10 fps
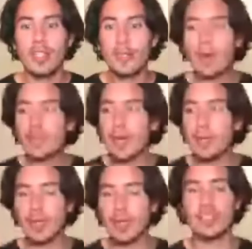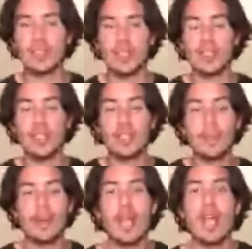It's not about a person. It's
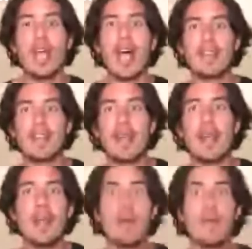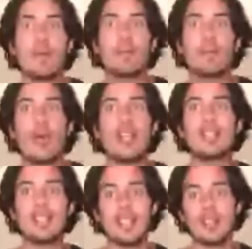not about having a
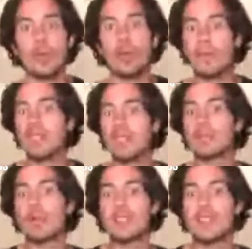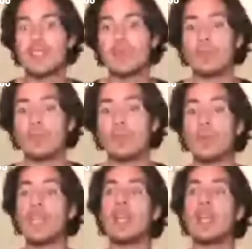president or a better president in which
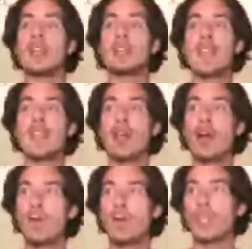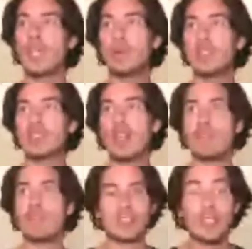we say, oh, he will solve
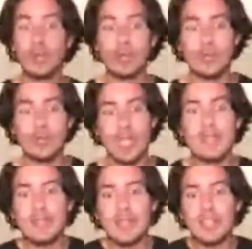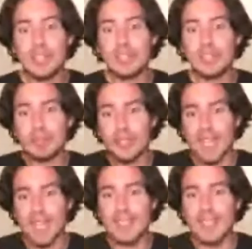it. No, that's
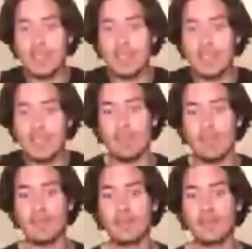precisely the problem.